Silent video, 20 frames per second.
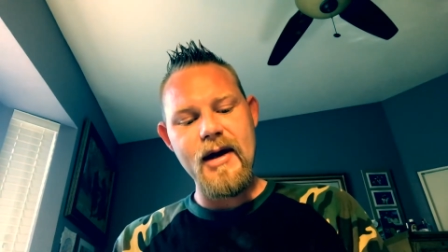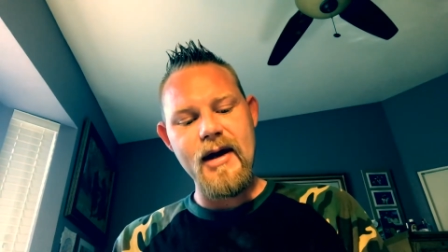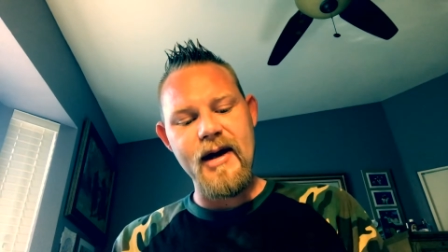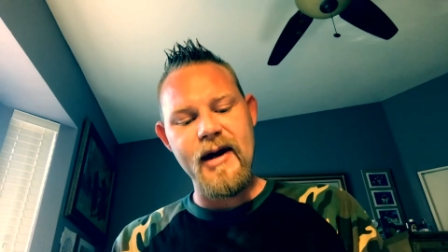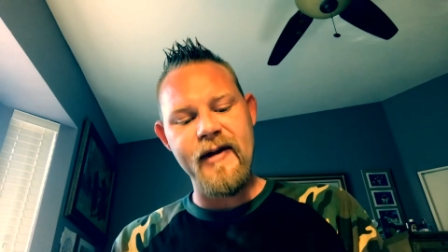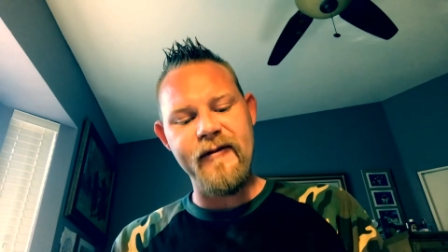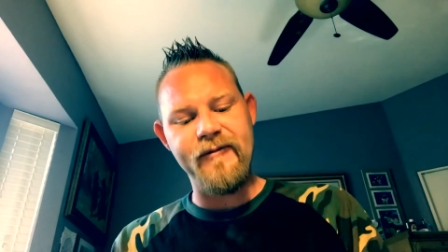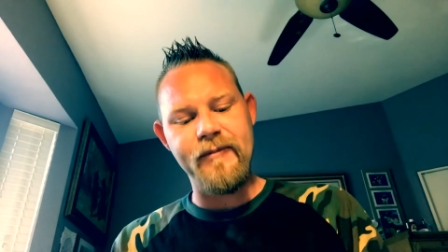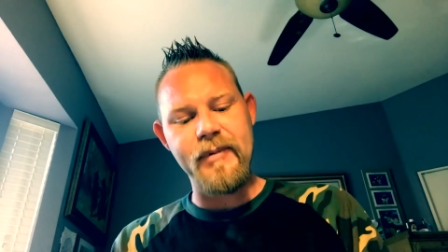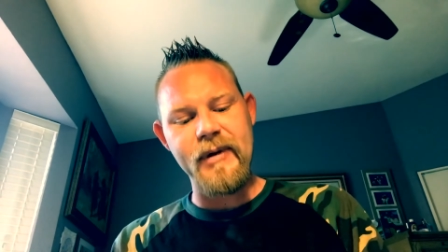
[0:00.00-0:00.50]

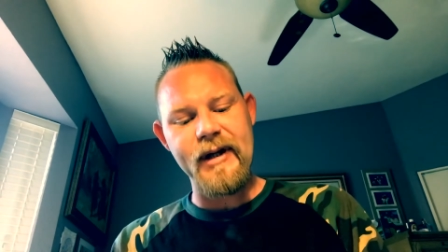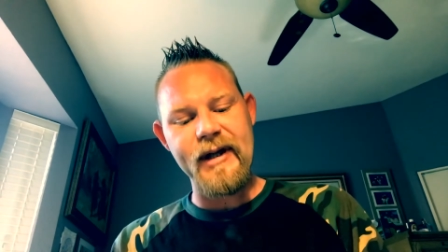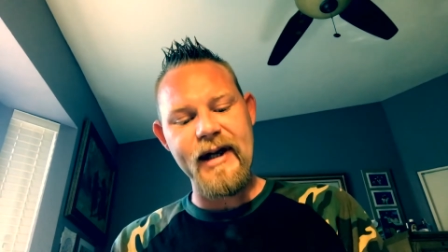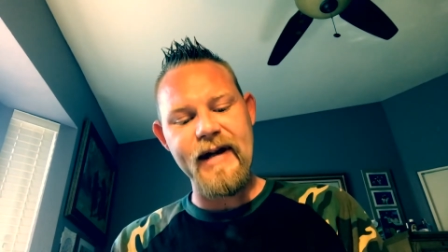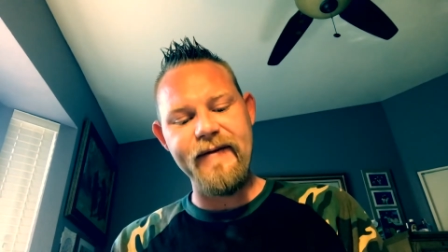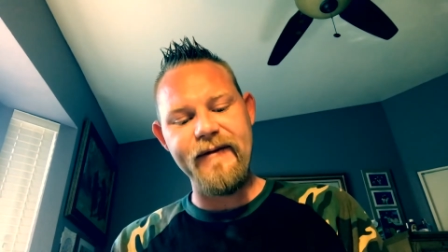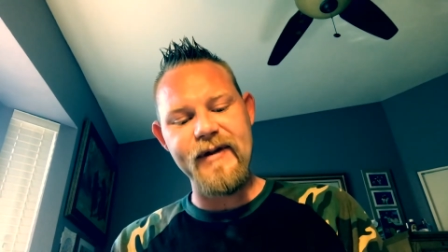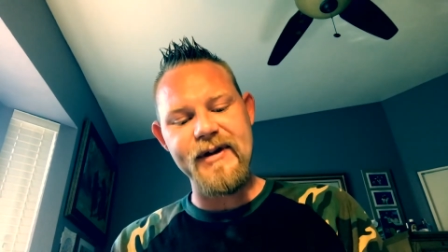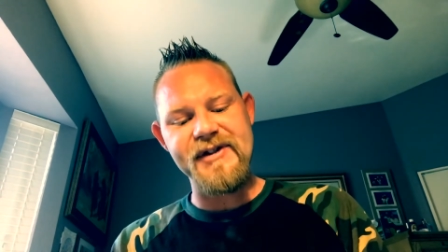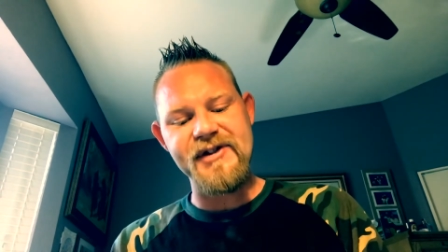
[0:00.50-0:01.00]
If
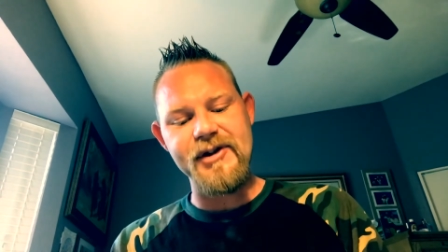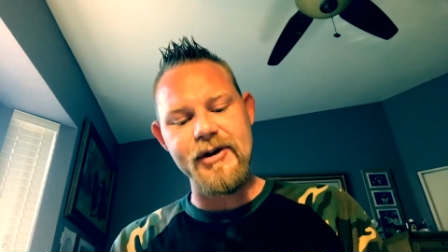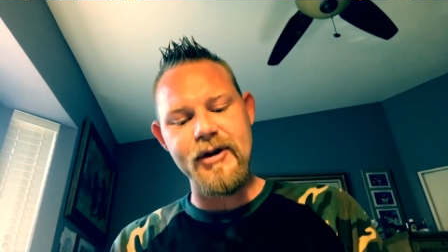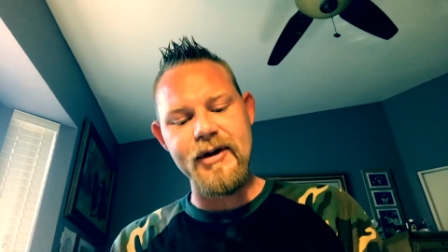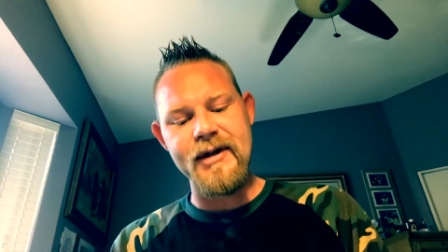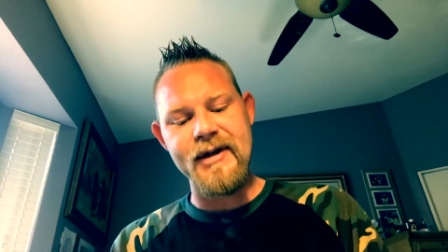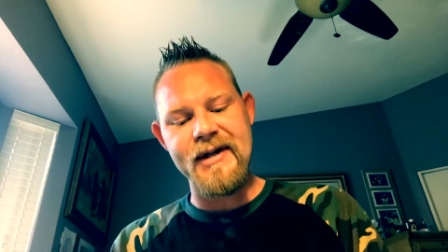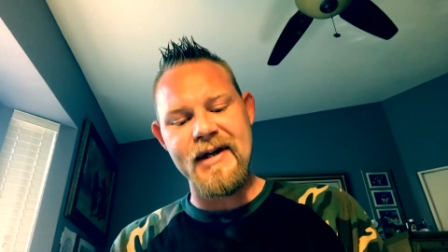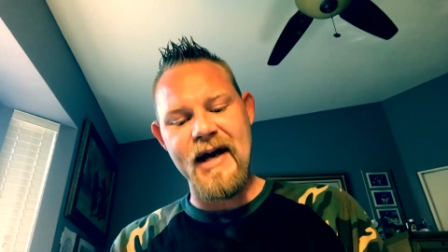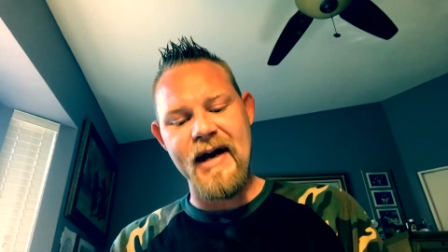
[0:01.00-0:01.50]
belief is
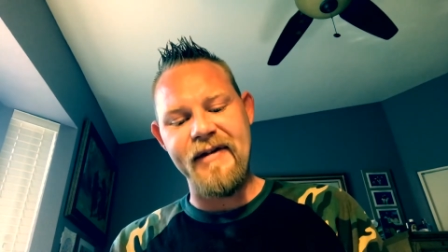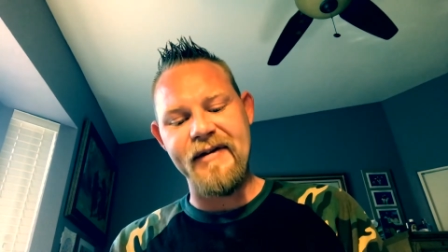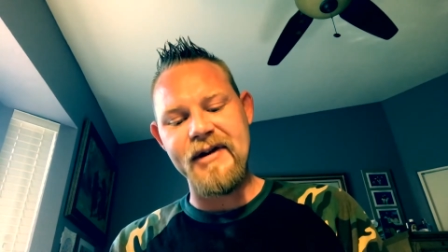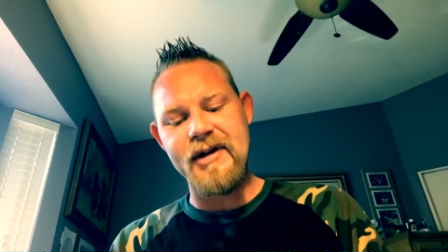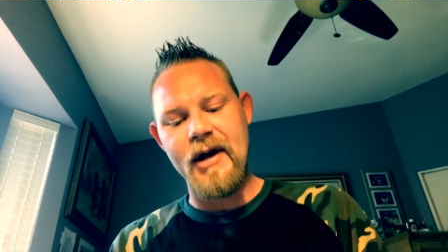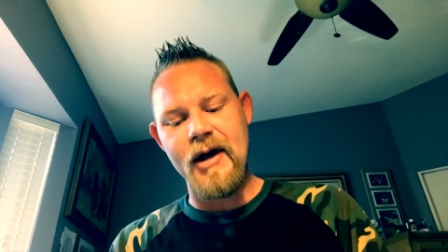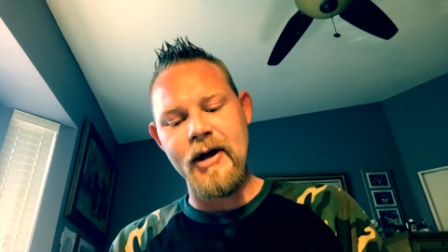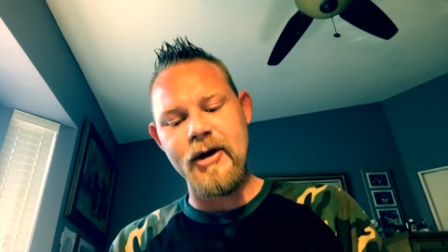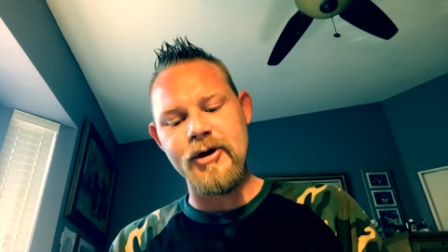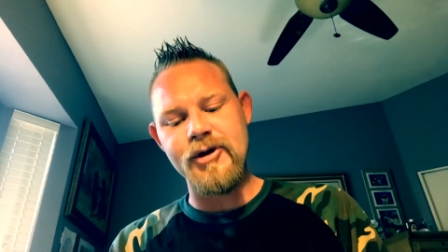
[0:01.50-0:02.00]
certain death
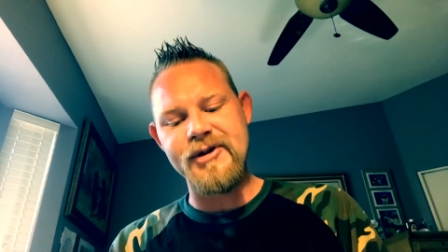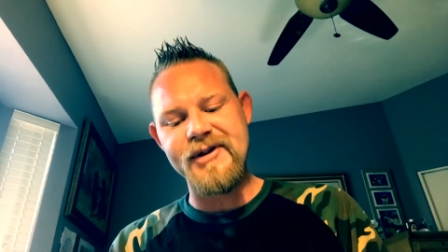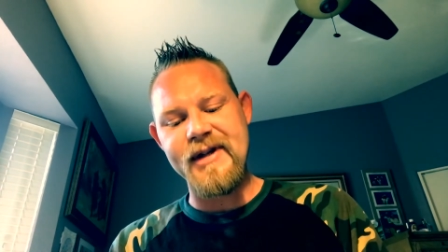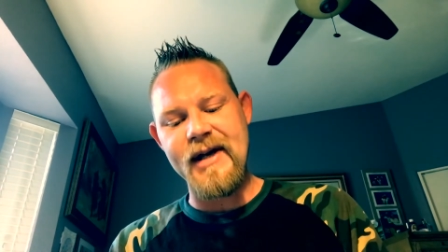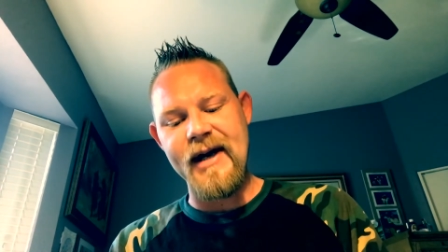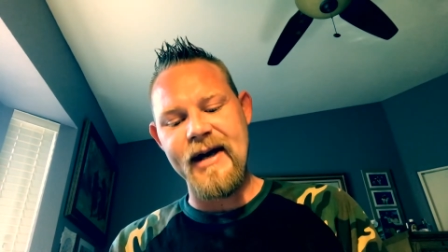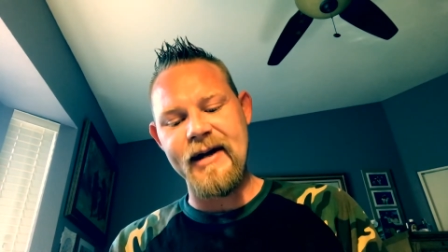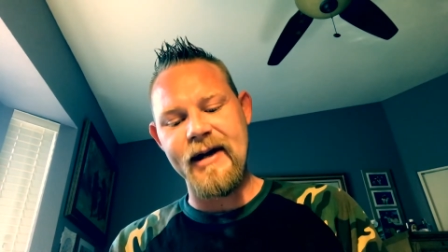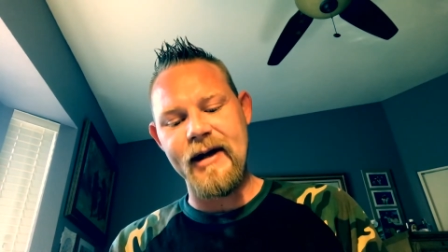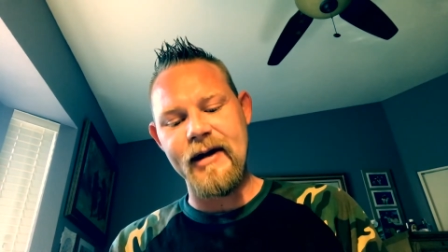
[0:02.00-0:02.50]
to
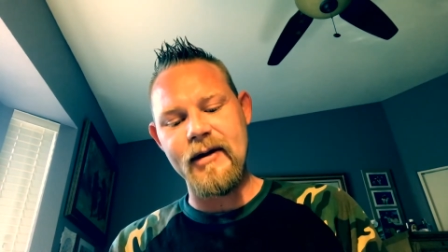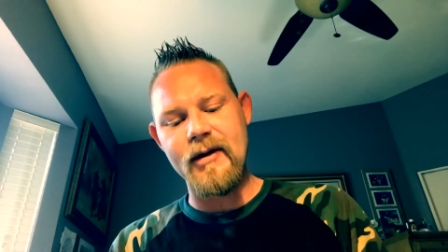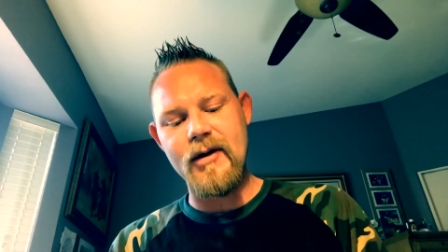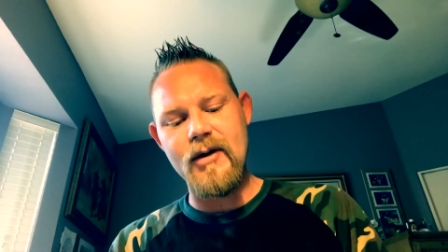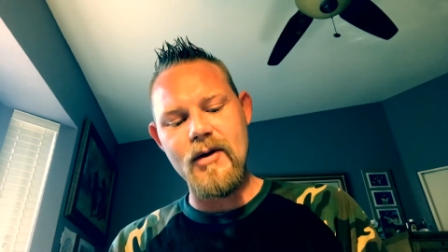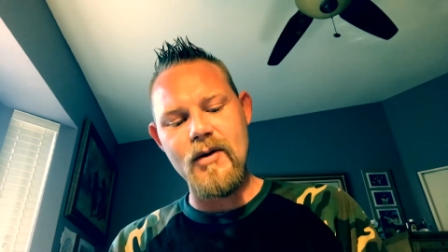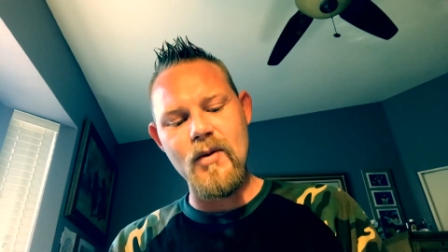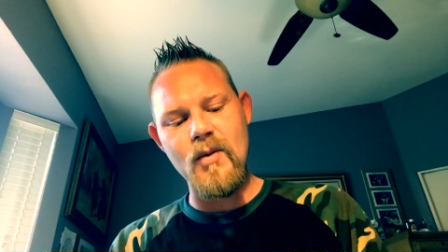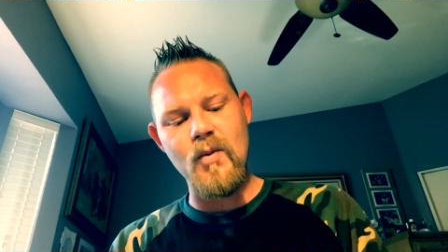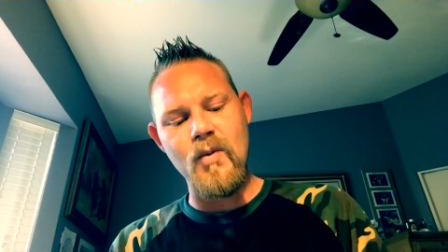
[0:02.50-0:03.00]
understanding,
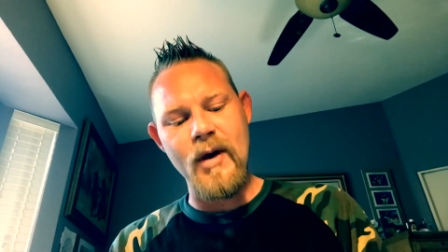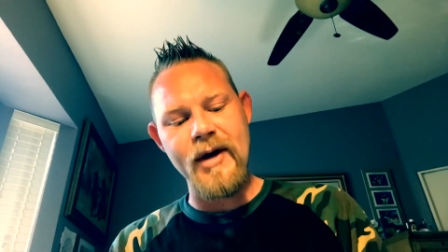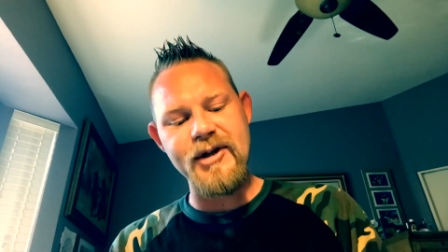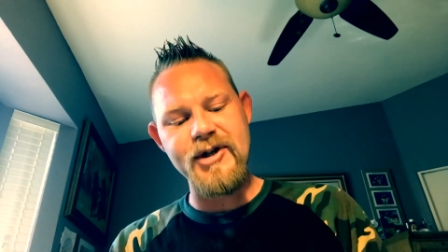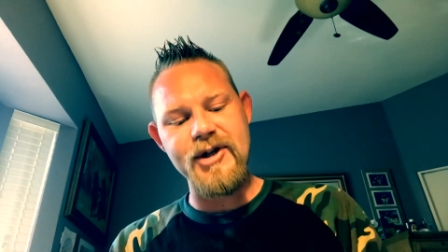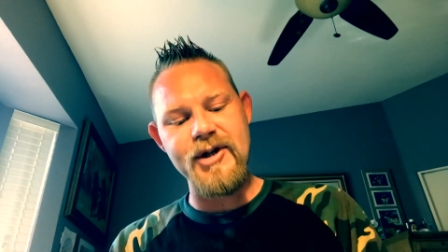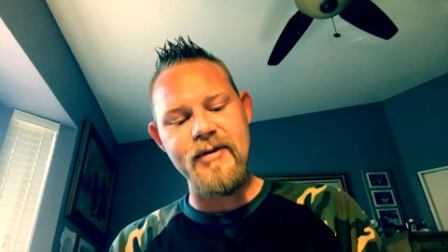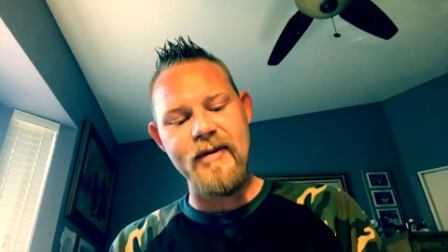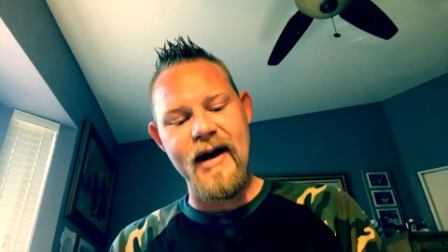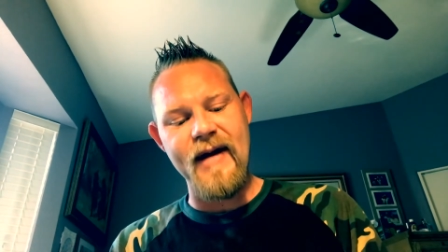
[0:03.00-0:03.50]
what
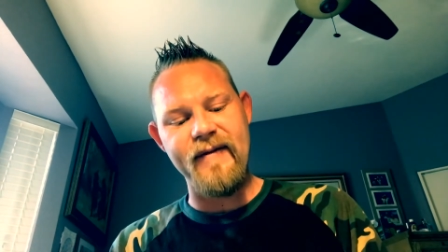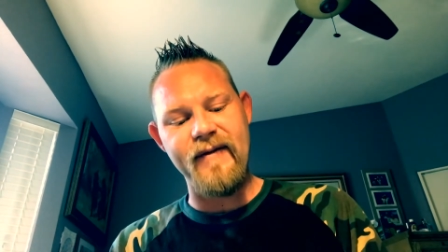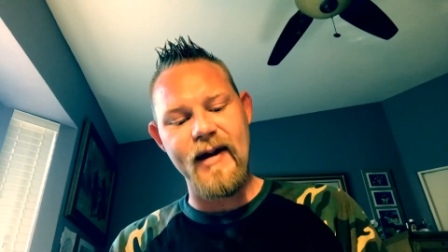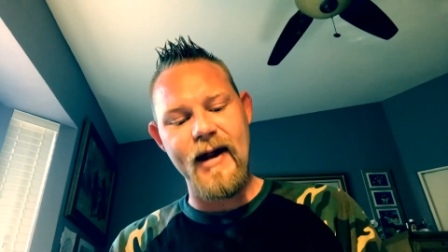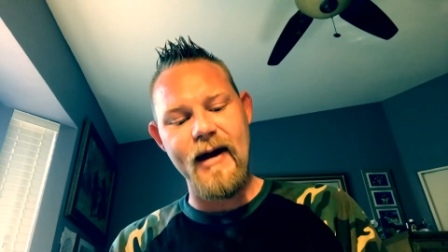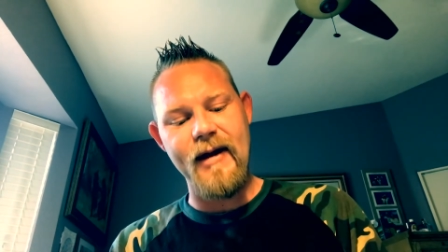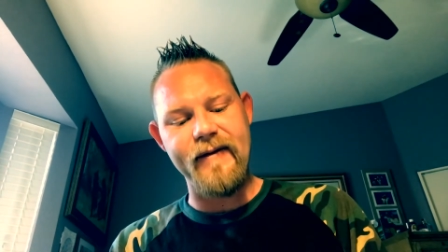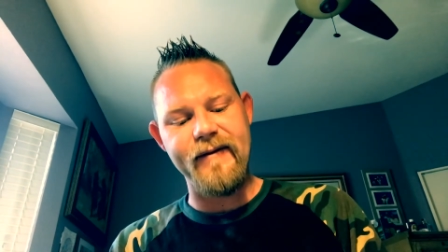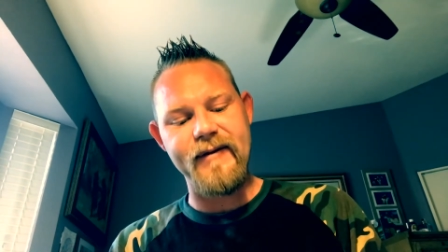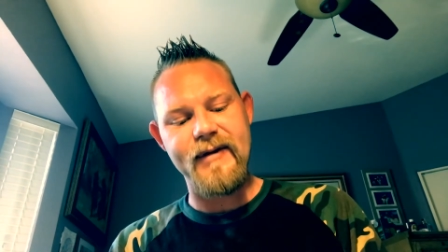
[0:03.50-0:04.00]
do you have
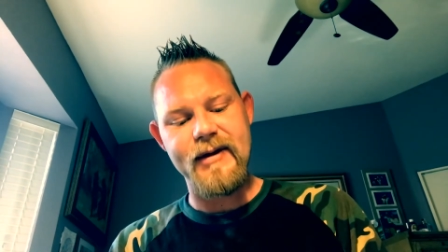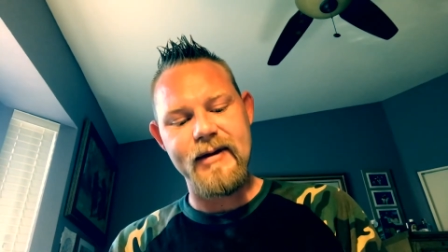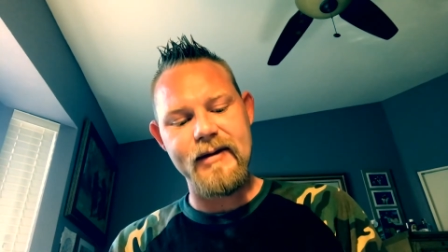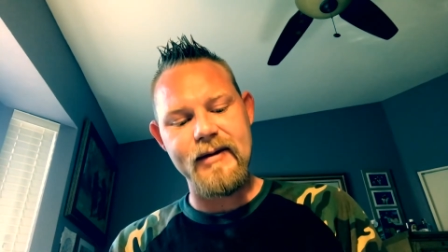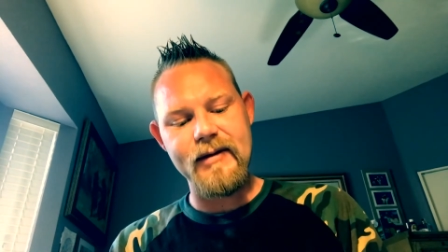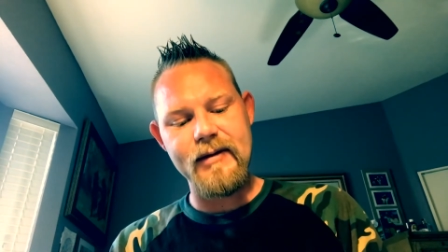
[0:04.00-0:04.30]
left?